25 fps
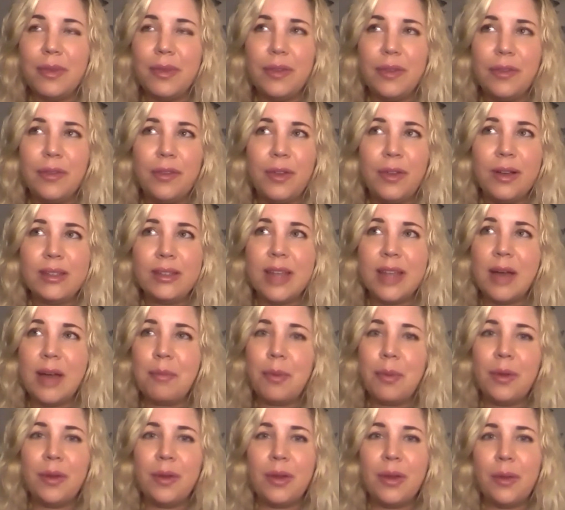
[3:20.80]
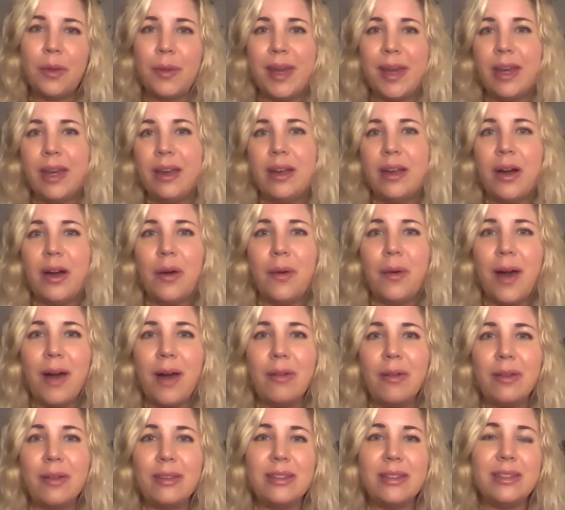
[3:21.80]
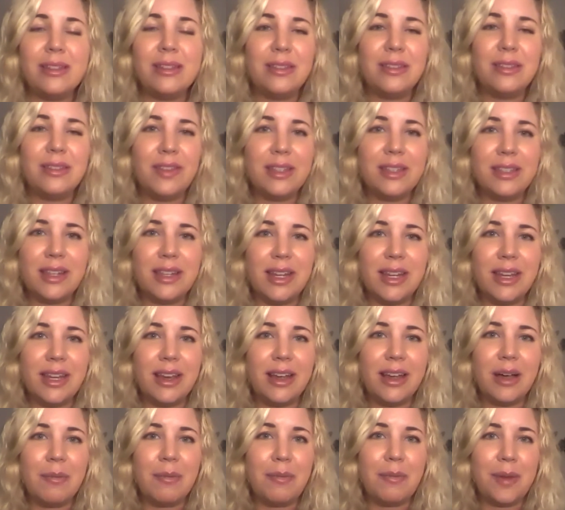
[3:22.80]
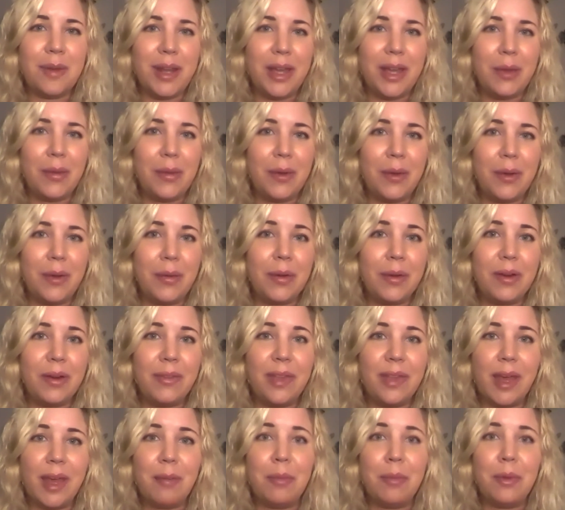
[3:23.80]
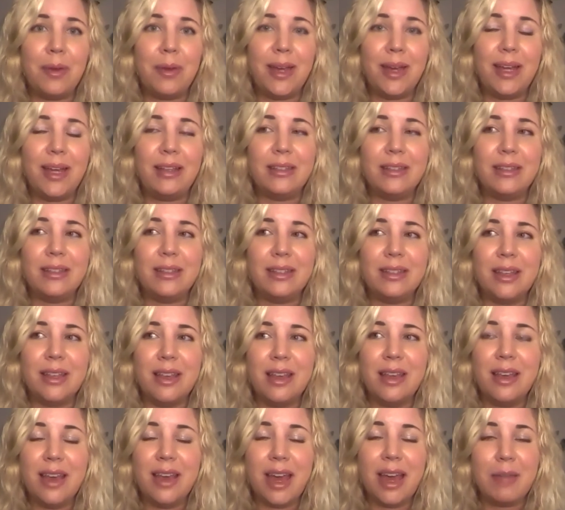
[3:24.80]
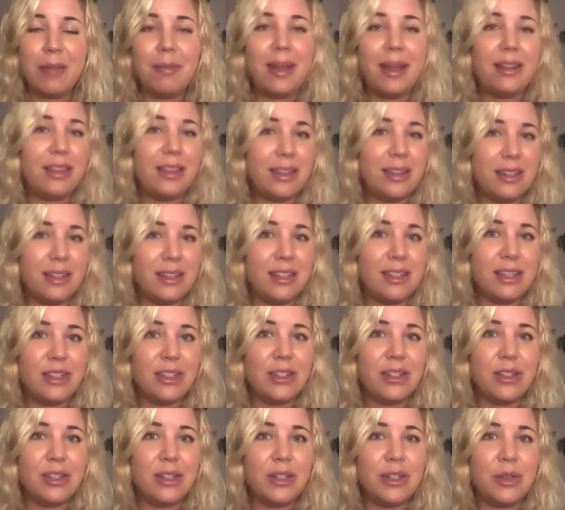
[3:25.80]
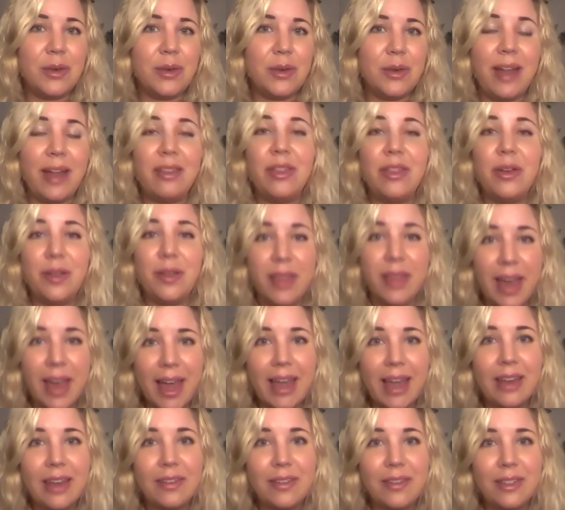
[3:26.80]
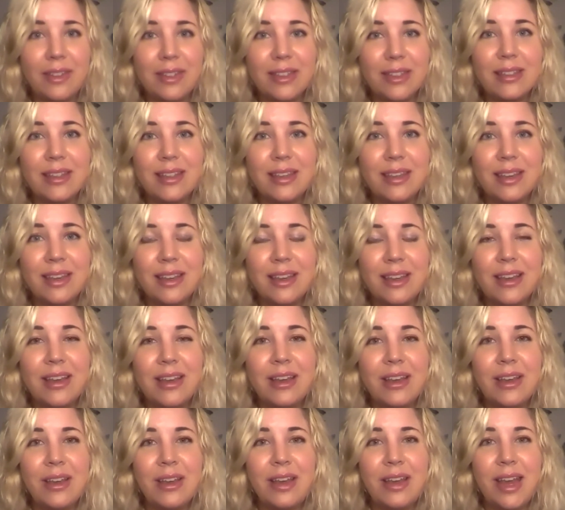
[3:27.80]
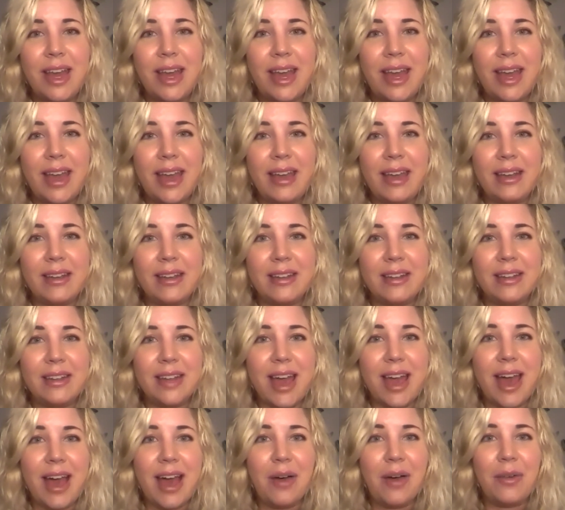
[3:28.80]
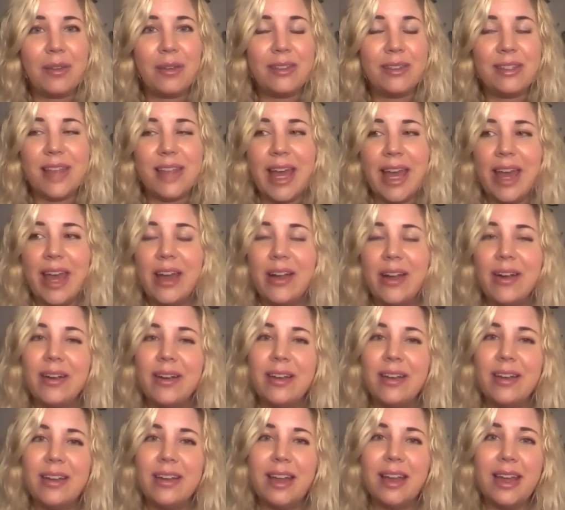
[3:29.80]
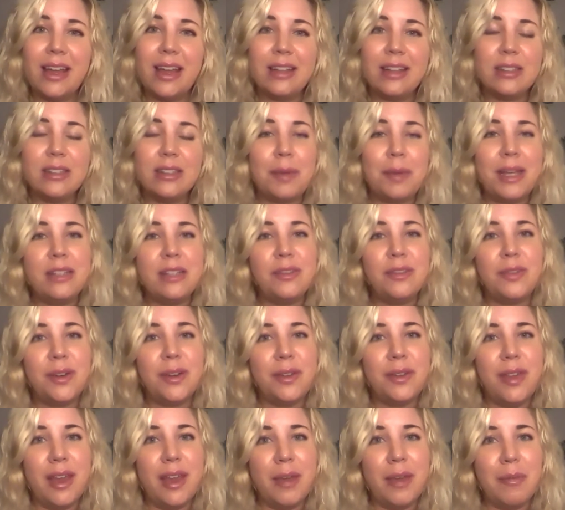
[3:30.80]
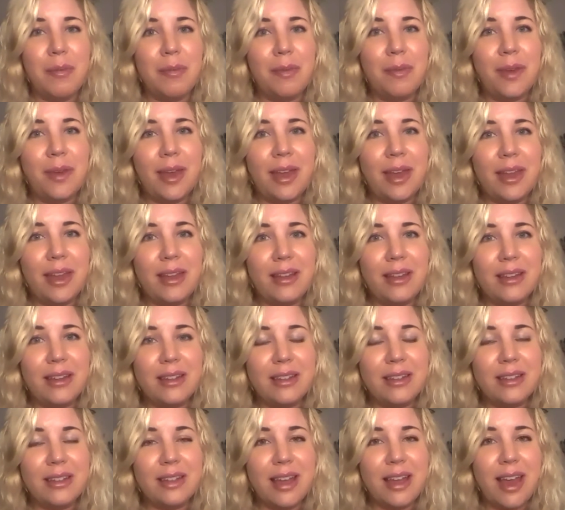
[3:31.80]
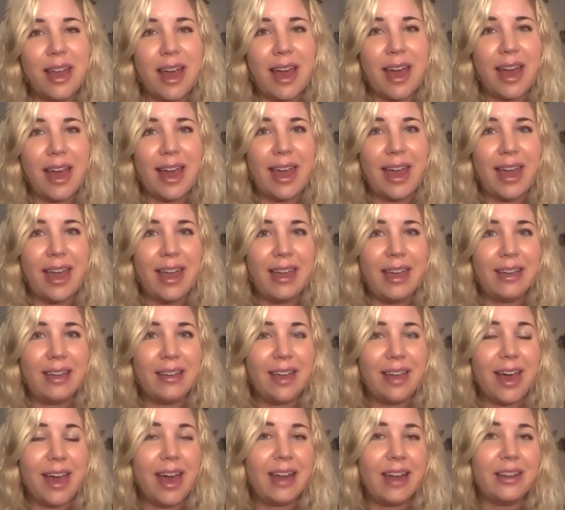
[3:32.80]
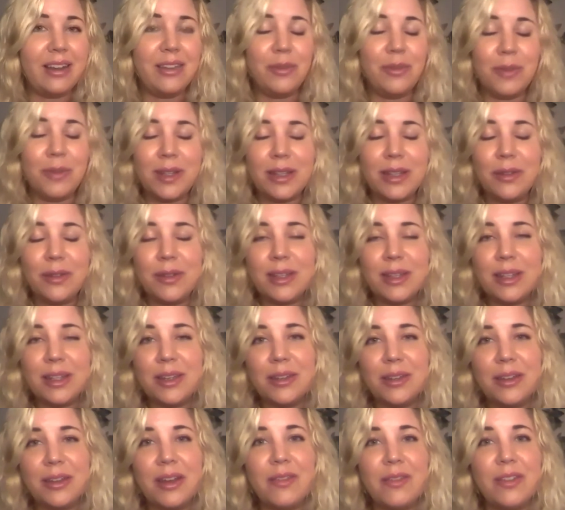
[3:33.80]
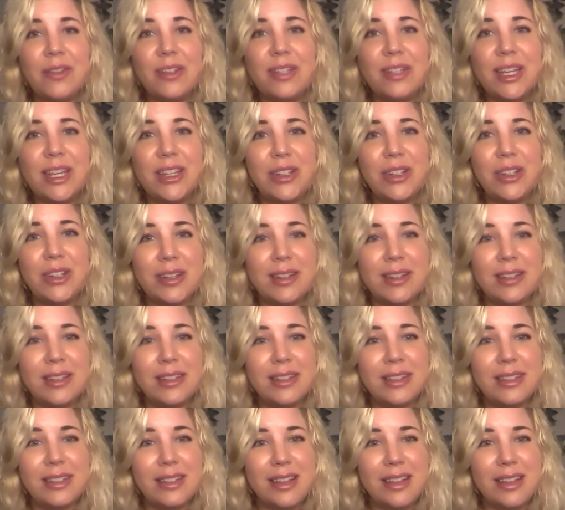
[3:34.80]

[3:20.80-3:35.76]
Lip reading: for example, a week ago, I was visiting a company where one of the employees had made the decision to end their lives. And I was there and I held space for them, and I had really, really good conversations.